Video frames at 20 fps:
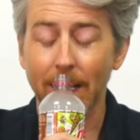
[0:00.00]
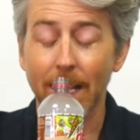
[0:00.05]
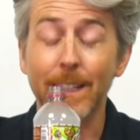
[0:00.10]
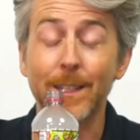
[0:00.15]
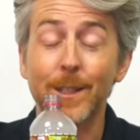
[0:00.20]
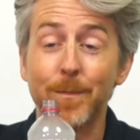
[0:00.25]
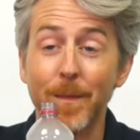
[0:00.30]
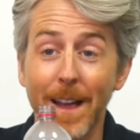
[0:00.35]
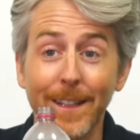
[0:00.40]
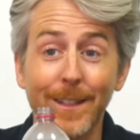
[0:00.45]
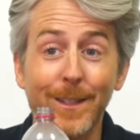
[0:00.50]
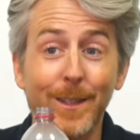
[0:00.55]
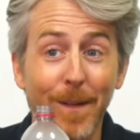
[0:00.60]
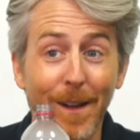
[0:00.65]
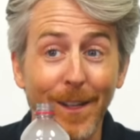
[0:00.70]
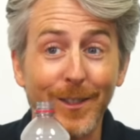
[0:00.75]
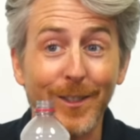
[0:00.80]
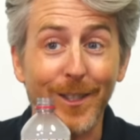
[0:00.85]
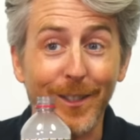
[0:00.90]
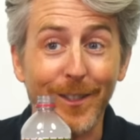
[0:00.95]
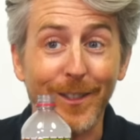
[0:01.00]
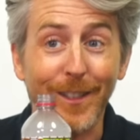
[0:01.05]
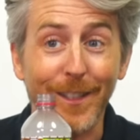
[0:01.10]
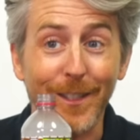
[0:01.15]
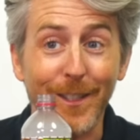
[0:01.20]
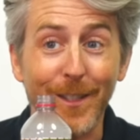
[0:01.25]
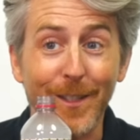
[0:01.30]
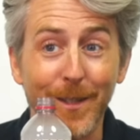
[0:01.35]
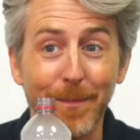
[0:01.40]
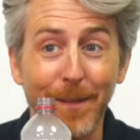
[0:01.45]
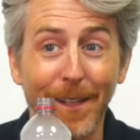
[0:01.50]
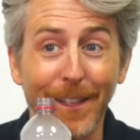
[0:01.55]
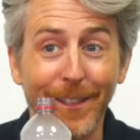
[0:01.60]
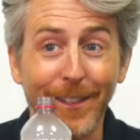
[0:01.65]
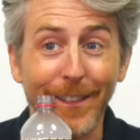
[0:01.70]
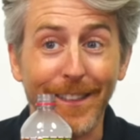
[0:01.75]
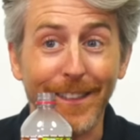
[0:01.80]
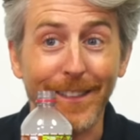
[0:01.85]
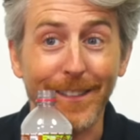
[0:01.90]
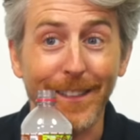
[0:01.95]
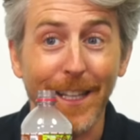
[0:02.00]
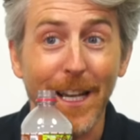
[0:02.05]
It smells just like gingerbread cookies.